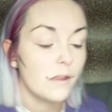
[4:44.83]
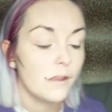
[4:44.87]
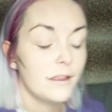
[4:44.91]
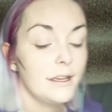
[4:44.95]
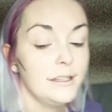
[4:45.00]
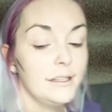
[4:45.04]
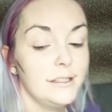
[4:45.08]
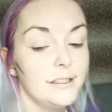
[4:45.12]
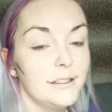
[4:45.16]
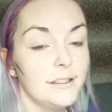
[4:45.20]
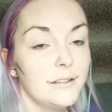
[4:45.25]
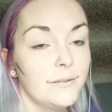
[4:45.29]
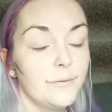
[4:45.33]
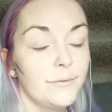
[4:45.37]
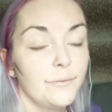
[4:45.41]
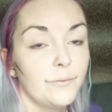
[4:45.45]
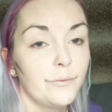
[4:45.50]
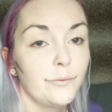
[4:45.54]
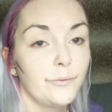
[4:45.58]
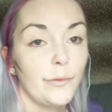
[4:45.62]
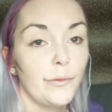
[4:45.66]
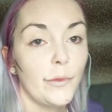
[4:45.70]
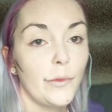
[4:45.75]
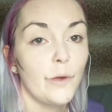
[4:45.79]
That's...
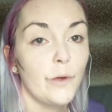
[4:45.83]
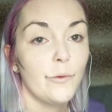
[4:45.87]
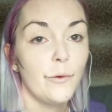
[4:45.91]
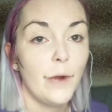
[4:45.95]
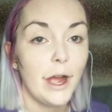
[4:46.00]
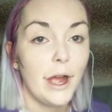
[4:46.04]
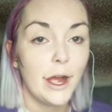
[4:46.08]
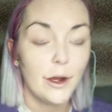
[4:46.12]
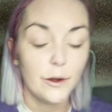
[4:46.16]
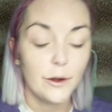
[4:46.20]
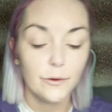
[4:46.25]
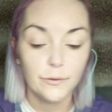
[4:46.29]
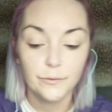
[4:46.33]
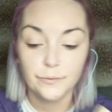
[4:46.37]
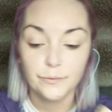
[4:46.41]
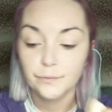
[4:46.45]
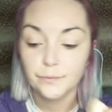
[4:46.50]
Oh.